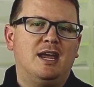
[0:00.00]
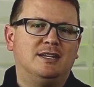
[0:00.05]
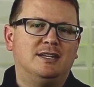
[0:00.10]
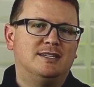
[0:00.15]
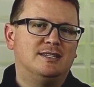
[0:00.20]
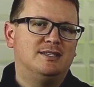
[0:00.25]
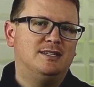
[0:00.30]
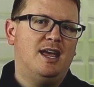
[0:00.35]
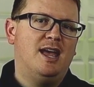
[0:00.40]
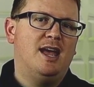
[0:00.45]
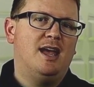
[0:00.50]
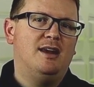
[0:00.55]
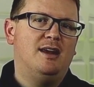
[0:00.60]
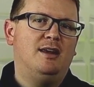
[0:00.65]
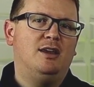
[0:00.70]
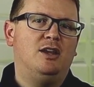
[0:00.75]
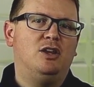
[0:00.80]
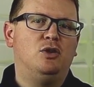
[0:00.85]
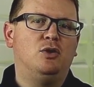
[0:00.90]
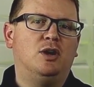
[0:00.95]

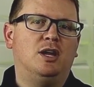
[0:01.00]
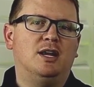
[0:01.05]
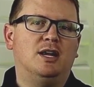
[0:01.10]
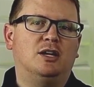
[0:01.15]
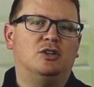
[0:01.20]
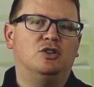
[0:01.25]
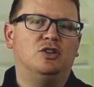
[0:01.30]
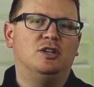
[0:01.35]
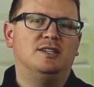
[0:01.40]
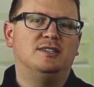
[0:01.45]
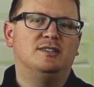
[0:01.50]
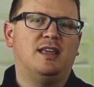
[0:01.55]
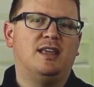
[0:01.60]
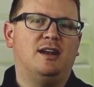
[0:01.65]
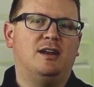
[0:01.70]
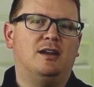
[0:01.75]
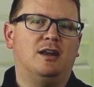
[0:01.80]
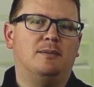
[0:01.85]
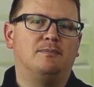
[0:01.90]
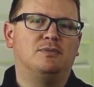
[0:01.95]
instead you can actually
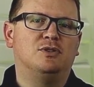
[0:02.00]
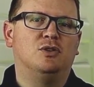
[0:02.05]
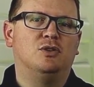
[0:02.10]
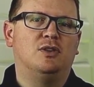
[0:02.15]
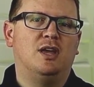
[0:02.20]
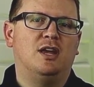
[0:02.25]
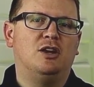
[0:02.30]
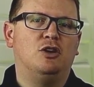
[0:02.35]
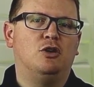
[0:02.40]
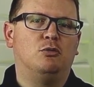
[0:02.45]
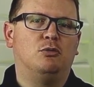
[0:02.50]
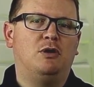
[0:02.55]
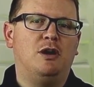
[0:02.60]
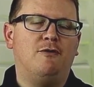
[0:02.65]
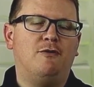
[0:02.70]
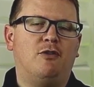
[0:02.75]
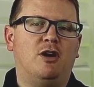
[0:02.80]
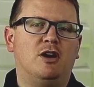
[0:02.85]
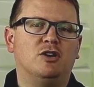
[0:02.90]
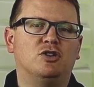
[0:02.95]
set it up so that your
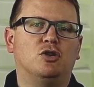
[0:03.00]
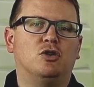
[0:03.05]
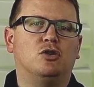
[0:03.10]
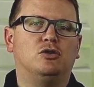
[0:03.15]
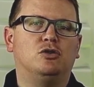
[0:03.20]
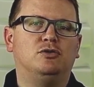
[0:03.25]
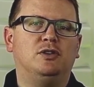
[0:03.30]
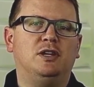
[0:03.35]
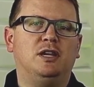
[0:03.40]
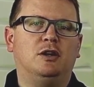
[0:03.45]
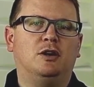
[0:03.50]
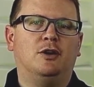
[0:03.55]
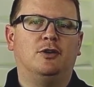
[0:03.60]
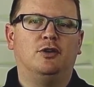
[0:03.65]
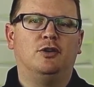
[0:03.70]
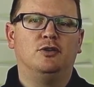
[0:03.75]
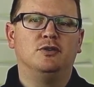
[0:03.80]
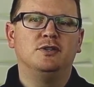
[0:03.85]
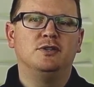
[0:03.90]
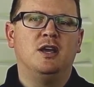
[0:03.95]
refresh only
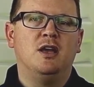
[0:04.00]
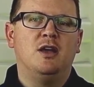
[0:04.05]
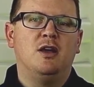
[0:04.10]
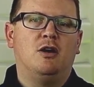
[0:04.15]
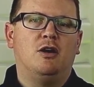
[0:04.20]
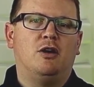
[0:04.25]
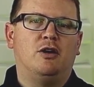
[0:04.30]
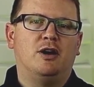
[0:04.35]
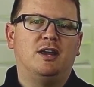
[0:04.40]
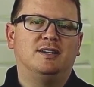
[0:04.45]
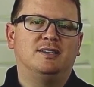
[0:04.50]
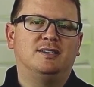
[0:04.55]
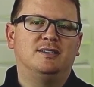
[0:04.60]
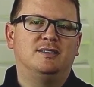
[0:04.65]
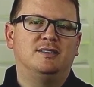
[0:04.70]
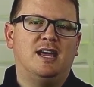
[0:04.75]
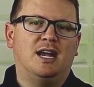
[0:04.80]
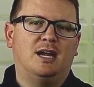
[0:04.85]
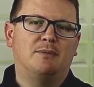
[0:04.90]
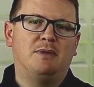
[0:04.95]
occurs on a
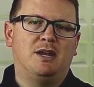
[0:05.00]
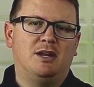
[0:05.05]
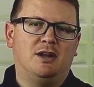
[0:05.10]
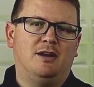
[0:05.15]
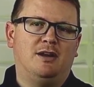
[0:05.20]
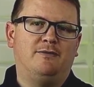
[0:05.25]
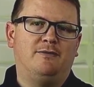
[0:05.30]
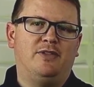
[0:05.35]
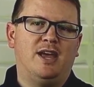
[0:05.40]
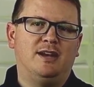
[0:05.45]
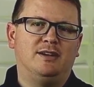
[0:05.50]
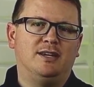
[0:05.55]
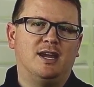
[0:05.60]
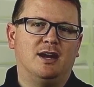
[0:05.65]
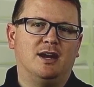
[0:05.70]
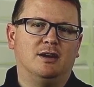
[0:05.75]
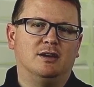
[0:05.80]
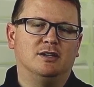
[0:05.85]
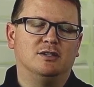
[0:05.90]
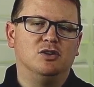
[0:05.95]
segment of that
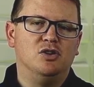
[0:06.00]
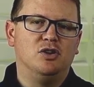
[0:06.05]
data.